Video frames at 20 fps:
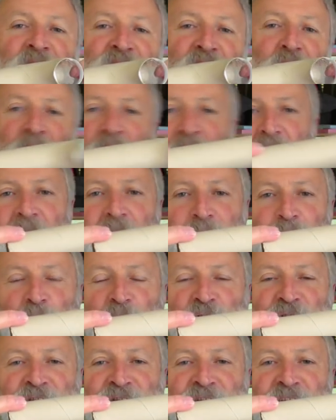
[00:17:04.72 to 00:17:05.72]
so it
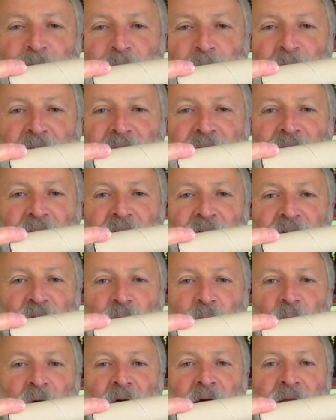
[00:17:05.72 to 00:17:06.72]
pushes it back the other
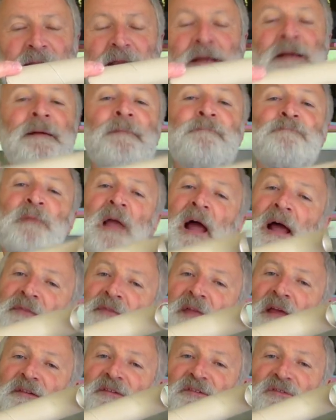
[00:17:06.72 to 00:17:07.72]
way.
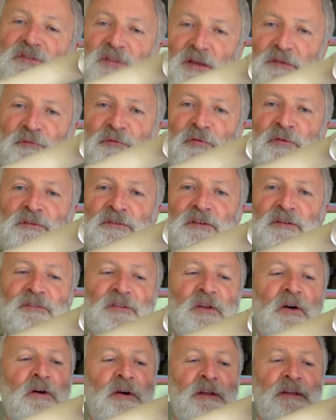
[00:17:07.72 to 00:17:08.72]
And there's different
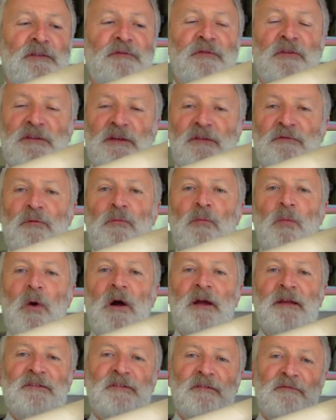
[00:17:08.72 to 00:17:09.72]
designs for different
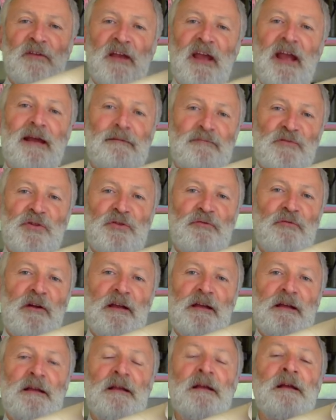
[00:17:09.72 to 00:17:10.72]
ways of
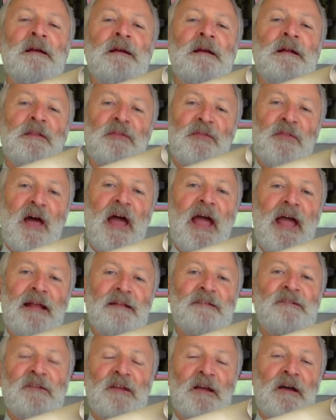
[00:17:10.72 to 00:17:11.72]
capturing
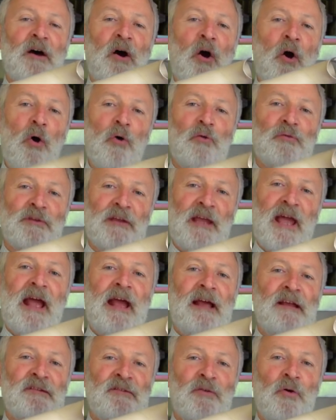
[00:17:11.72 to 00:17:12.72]
that uh, hot
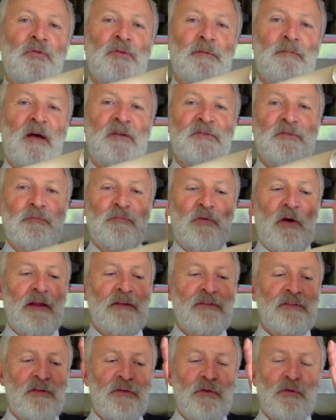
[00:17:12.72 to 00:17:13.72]
gas on the muzzle
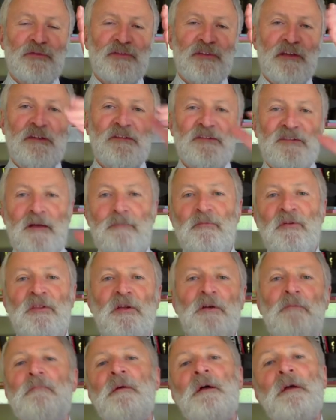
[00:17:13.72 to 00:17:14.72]
brake. So you'll see some of
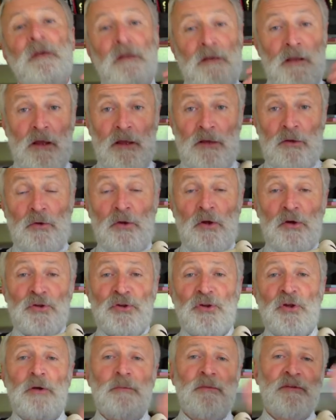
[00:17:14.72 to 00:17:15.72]
them, like on our
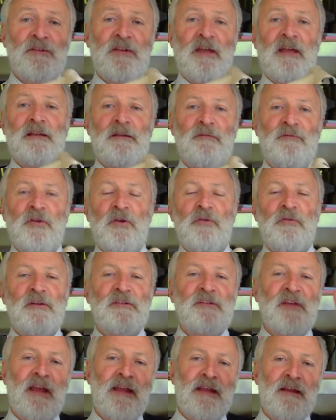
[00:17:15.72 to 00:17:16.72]
Sherman tank, the Fury
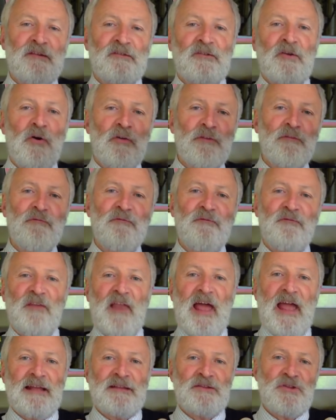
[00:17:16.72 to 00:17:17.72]
tank, it's got
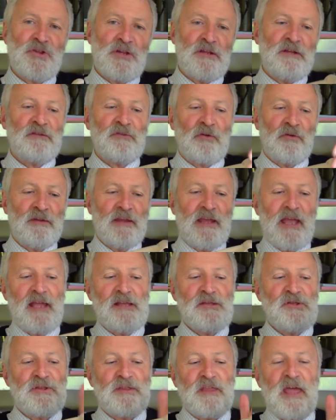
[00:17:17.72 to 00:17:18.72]
flanges on the
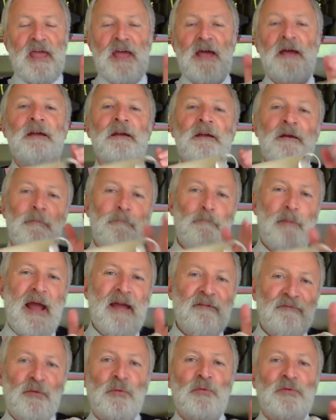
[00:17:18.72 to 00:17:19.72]
edge there,
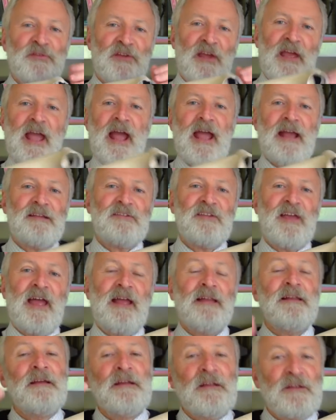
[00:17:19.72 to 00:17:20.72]
baffles they act
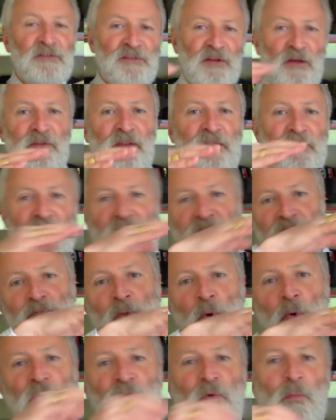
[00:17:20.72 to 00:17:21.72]
at, so that there's
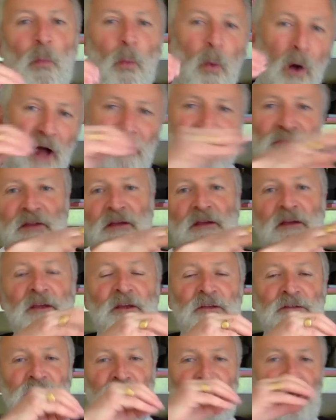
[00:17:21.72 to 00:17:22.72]
more than one that
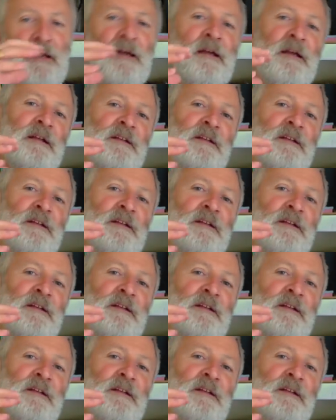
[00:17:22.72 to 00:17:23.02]
can uh,